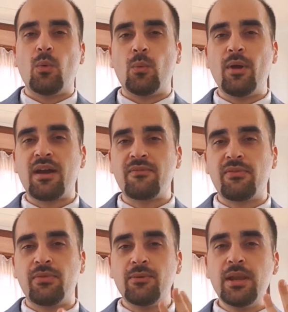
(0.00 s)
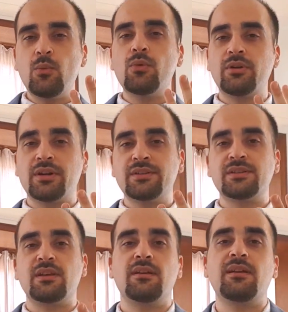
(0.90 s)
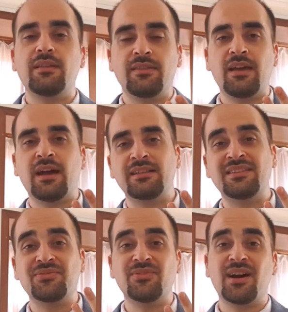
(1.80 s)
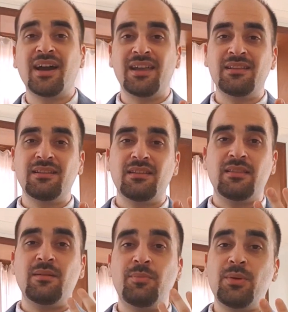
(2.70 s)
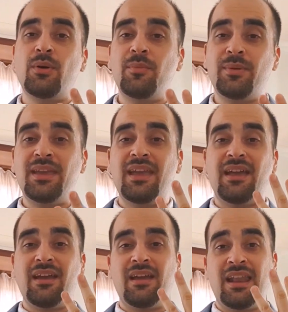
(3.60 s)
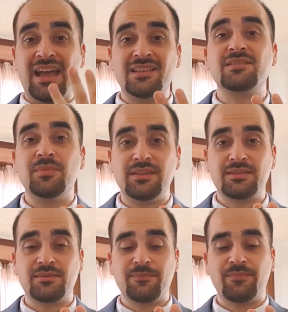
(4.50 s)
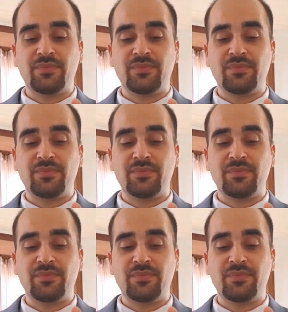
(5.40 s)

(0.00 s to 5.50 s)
We have 3 words that define the PYP enhancements.